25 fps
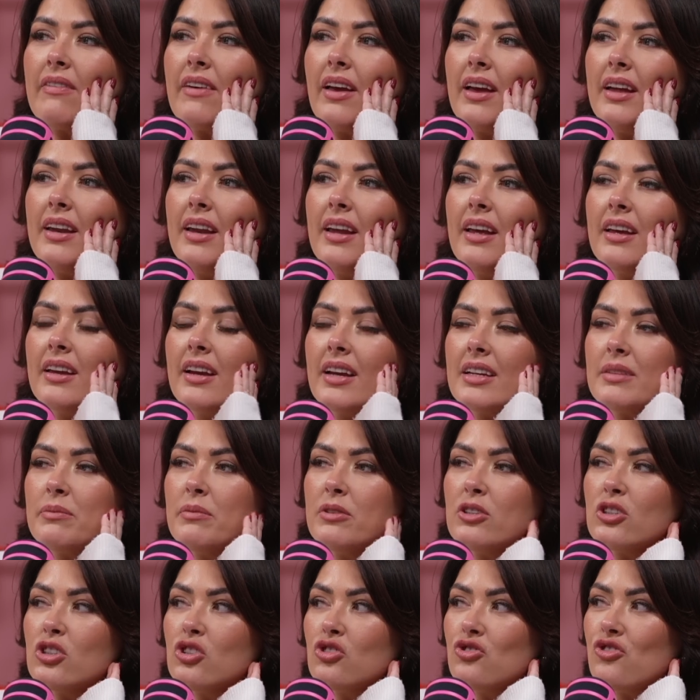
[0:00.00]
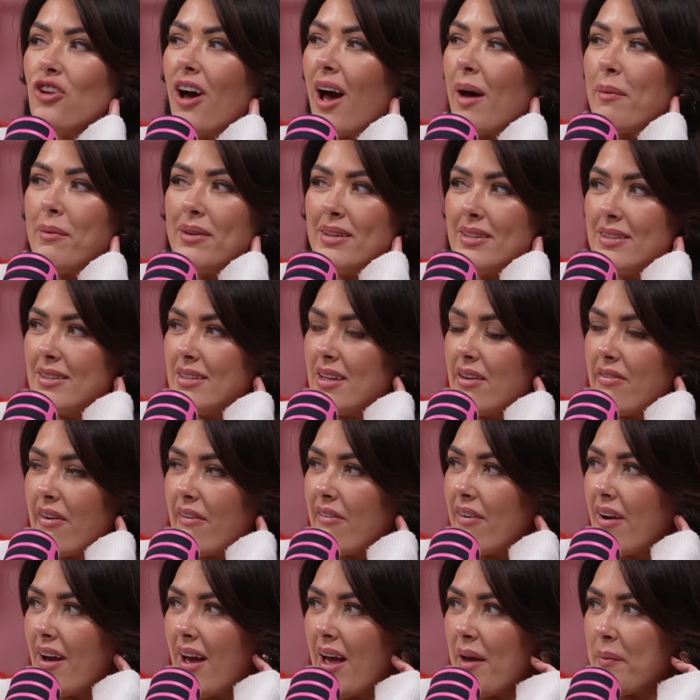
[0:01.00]
any Christmas dramas that have
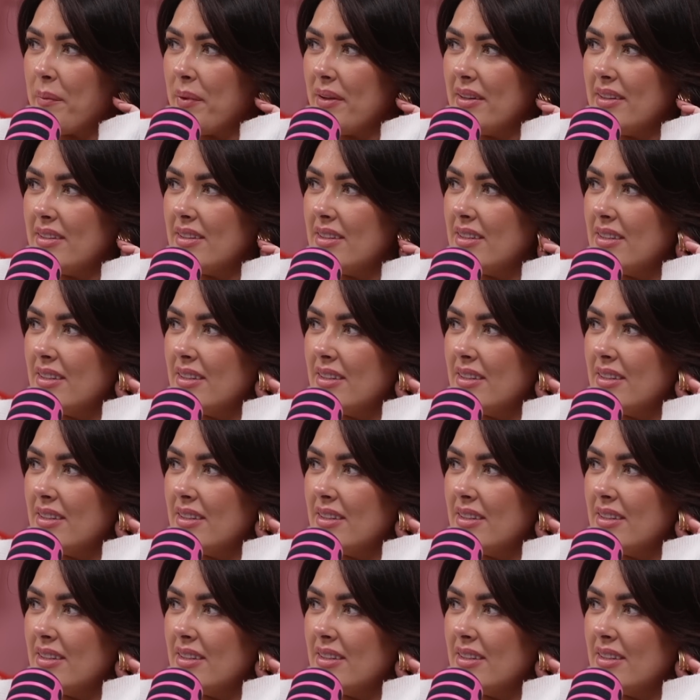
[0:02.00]
ever happened?